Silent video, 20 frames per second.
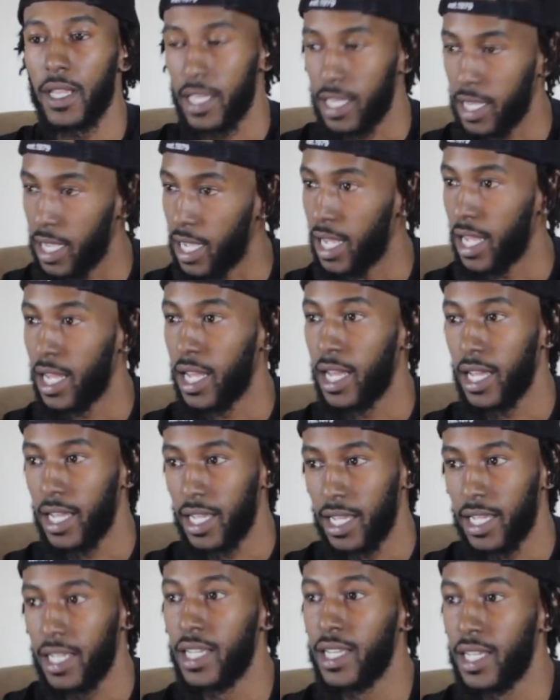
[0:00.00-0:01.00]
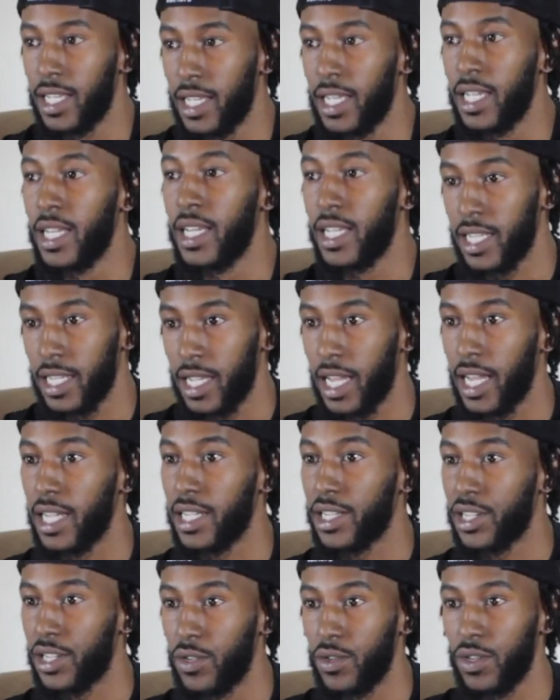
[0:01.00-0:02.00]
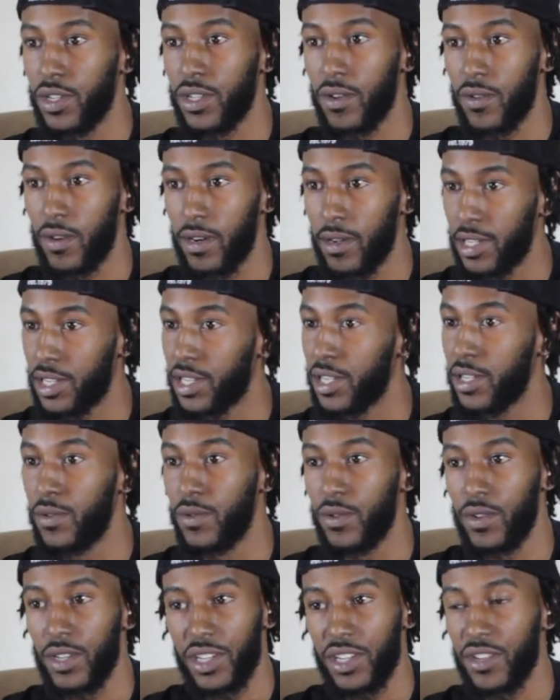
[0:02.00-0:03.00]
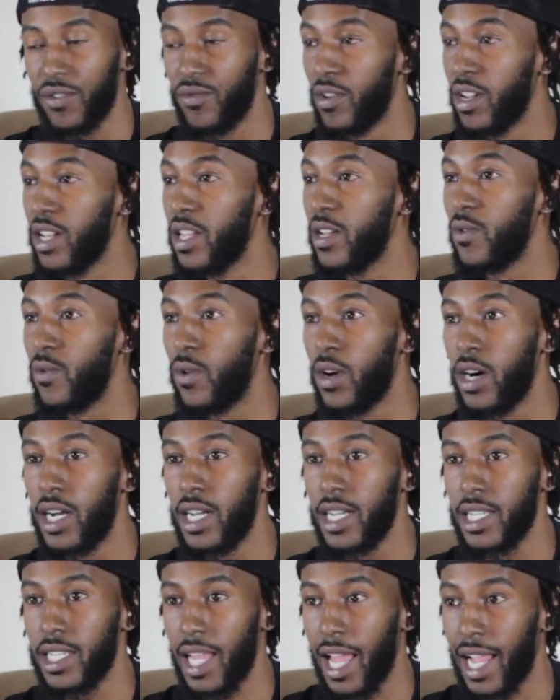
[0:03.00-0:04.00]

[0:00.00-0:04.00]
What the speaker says: Yeah. Yeah, she was she really was.